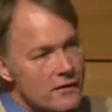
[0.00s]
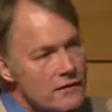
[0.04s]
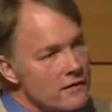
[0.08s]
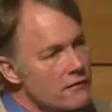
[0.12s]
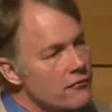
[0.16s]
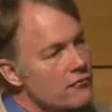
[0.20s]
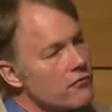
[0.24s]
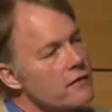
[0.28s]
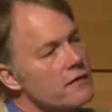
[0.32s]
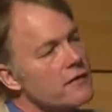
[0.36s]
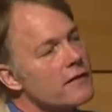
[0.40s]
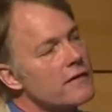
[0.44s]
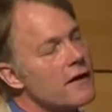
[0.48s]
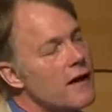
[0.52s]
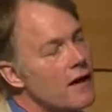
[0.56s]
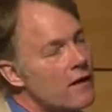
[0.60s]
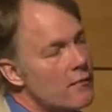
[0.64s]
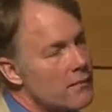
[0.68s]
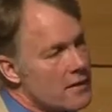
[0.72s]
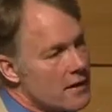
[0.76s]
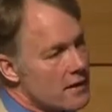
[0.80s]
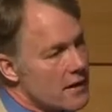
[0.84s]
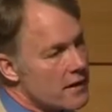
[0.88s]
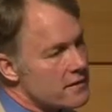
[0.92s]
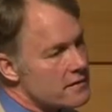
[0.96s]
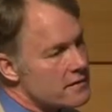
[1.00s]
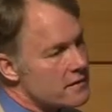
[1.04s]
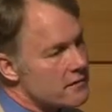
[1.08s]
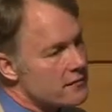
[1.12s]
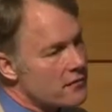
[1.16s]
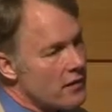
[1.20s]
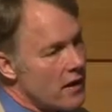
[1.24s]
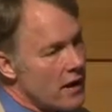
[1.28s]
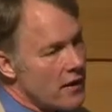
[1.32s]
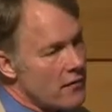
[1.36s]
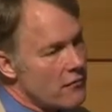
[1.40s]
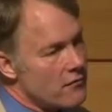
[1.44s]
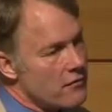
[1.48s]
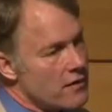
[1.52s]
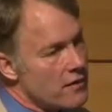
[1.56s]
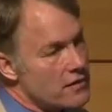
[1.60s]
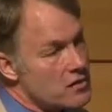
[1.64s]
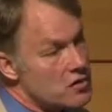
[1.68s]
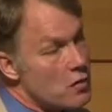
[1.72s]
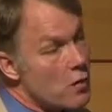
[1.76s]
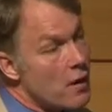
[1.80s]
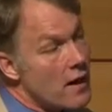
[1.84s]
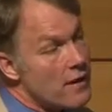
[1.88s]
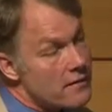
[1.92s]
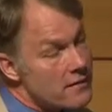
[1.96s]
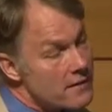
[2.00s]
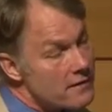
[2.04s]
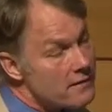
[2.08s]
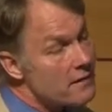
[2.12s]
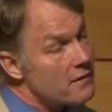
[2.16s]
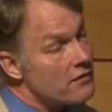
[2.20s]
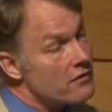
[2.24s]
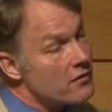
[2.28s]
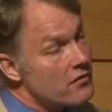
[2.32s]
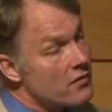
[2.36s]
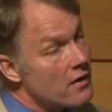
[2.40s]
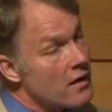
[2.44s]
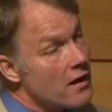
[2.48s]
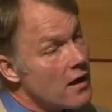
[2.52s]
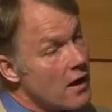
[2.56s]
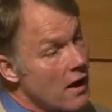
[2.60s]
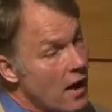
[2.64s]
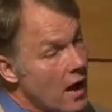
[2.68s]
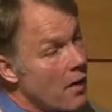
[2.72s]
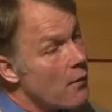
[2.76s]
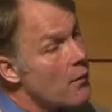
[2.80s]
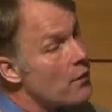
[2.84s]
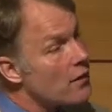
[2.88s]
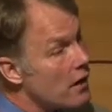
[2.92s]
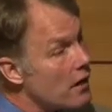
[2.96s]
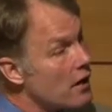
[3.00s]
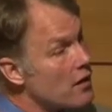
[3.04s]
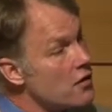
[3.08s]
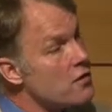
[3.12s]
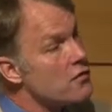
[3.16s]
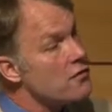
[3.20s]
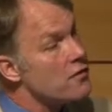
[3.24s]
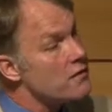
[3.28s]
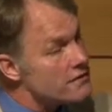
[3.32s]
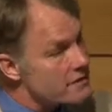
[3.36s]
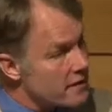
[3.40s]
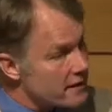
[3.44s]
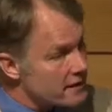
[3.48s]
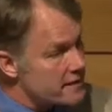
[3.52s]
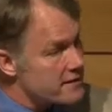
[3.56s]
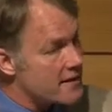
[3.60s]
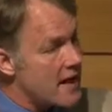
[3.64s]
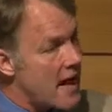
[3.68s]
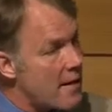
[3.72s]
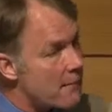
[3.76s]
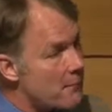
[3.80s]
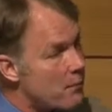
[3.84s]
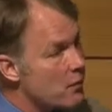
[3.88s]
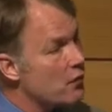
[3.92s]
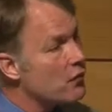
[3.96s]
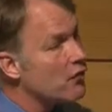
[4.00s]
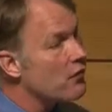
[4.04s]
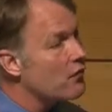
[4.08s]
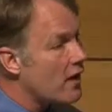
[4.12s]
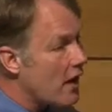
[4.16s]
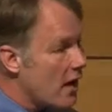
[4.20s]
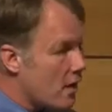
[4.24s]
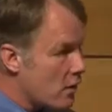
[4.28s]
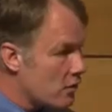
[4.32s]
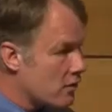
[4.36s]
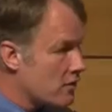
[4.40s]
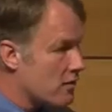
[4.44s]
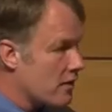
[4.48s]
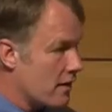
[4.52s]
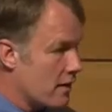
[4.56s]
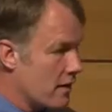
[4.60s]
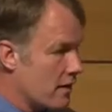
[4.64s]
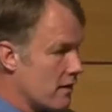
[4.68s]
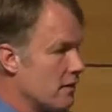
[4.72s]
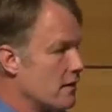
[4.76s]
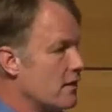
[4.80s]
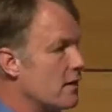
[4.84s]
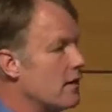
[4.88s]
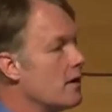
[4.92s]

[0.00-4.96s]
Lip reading: differently now because of Irene. So I think I would argue there's examples out there,